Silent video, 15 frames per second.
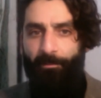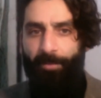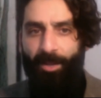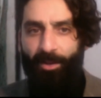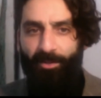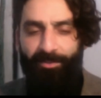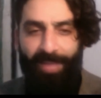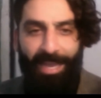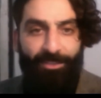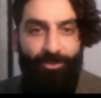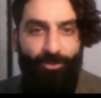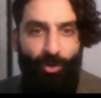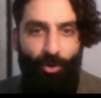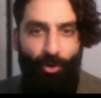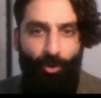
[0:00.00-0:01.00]
Because they
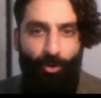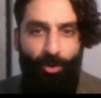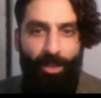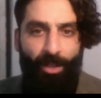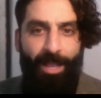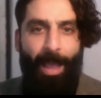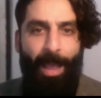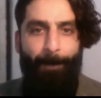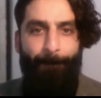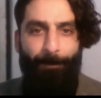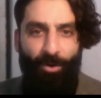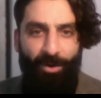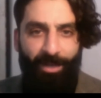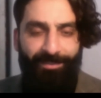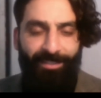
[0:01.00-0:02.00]
saw a
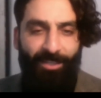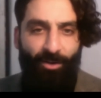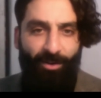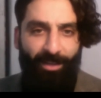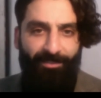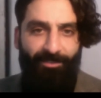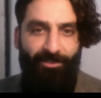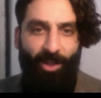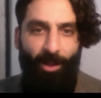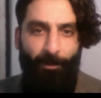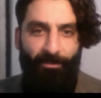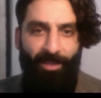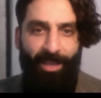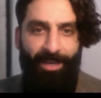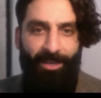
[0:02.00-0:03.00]
political Islam
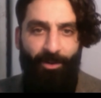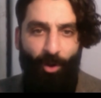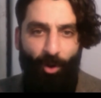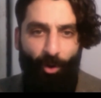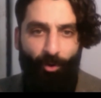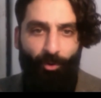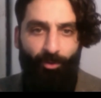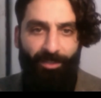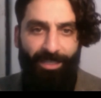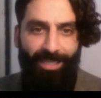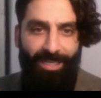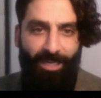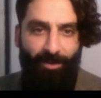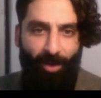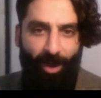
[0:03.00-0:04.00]
taking hold in
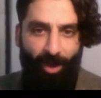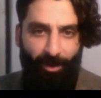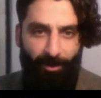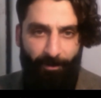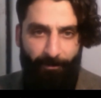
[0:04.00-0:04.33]
Iran